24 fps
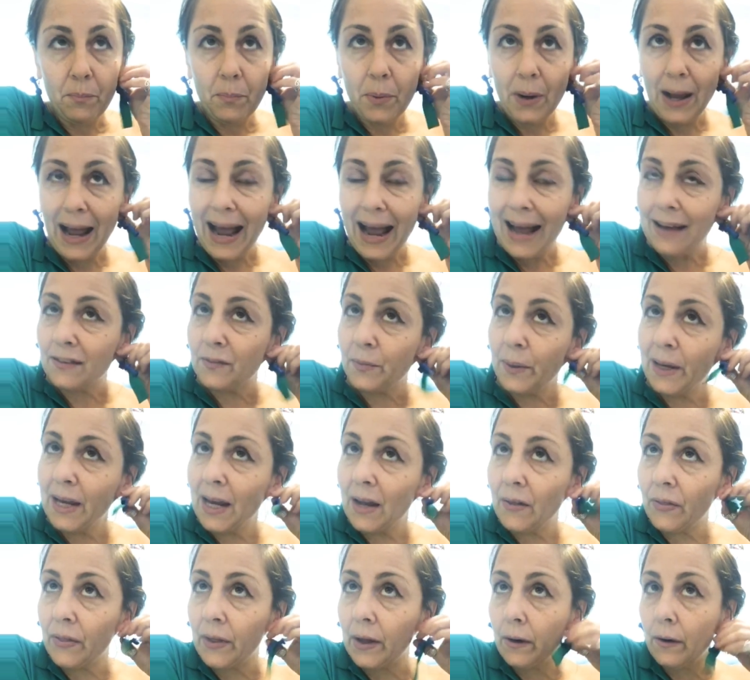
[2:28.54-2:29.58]
But as we
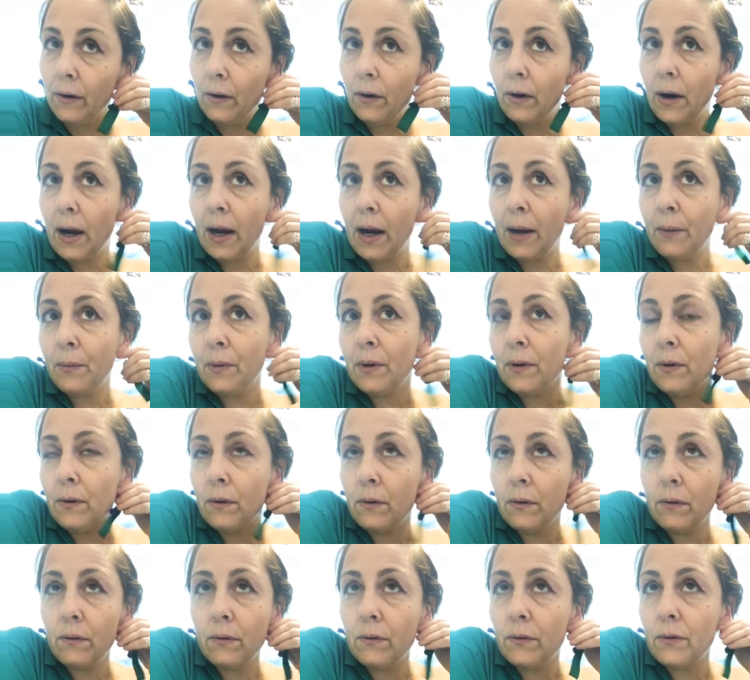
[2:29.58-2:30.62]
get there, I
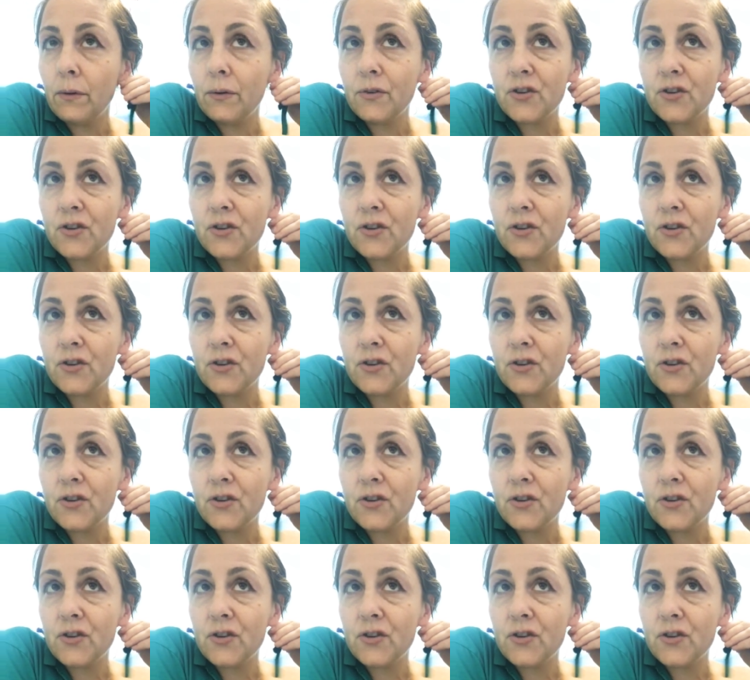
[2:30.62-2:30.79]
will